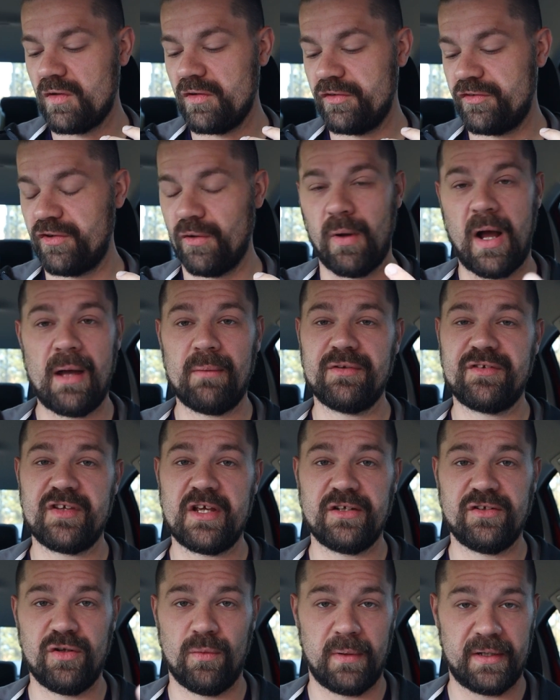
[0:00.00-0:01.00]
So I would
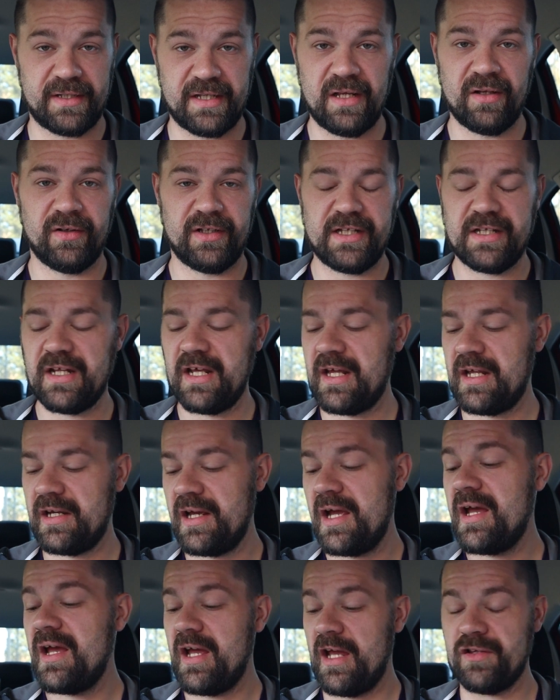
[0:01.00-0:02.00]
say do what Gilly
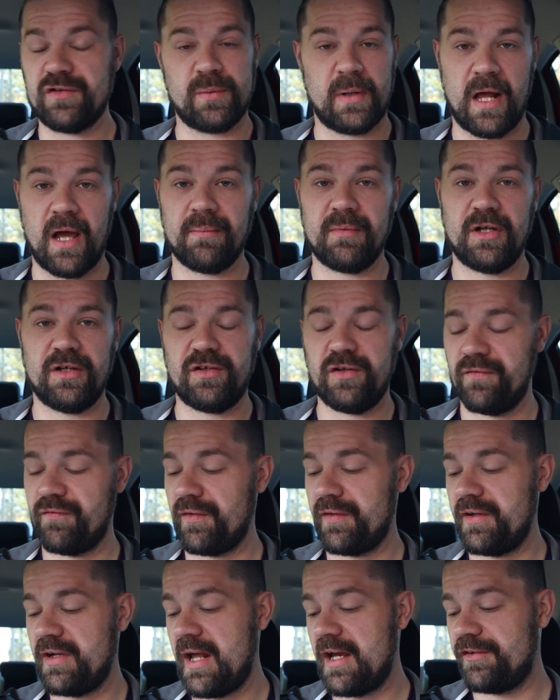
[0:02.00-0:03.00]
did. It's what I'm going to do
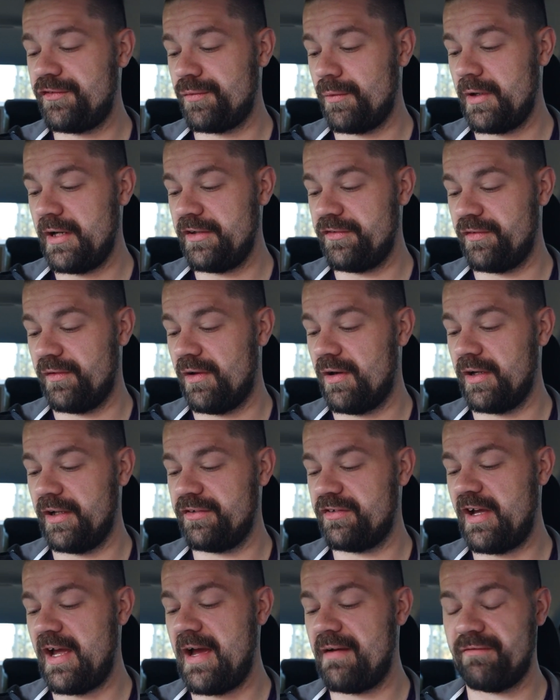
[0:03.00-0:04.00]
for the next one, as long
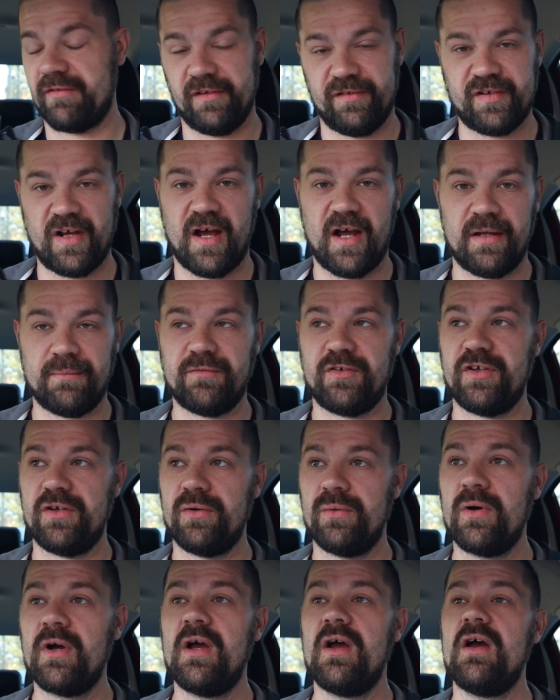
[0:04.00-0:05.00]
as I have the time
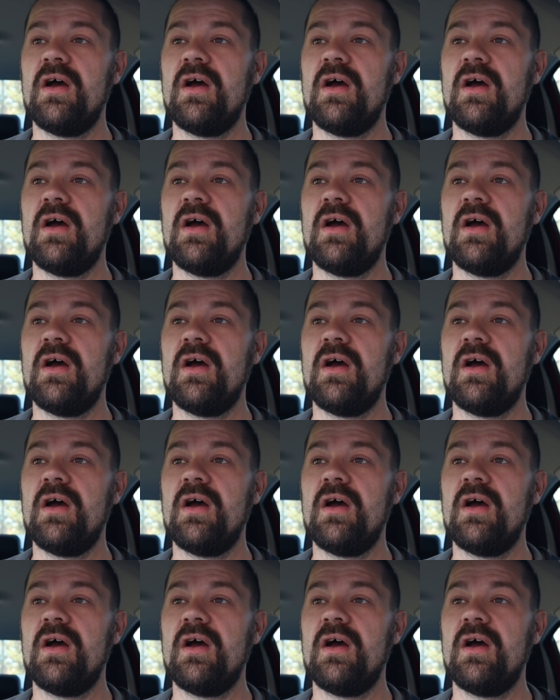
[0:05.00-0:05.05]
to.